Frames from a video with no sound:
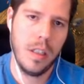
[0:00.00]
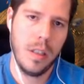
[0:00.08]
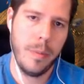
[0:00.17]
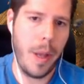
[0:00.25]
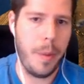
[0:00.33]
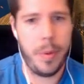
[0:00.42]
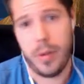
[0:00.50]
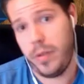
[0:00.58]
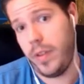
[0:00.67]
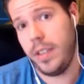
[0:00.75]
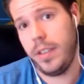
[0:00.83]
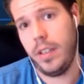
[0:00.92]
my opponent
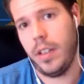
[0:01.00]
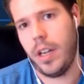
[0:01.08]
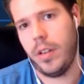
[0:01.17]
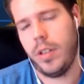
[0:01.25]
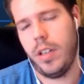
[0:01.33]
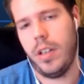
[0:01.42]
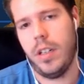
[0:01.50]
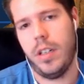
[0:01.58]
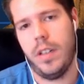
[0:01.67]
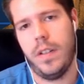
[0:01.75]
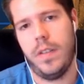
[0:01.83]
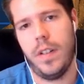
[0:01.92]
finds a knockout here.
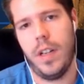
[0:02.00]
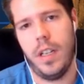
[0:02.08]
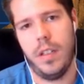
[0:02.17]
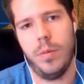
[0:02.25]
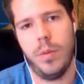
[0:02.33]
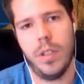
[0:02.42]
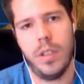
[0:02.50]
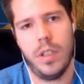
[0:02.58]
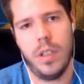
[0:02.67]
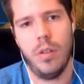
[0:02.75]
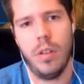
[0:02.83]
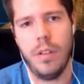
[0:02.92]
Right, which he only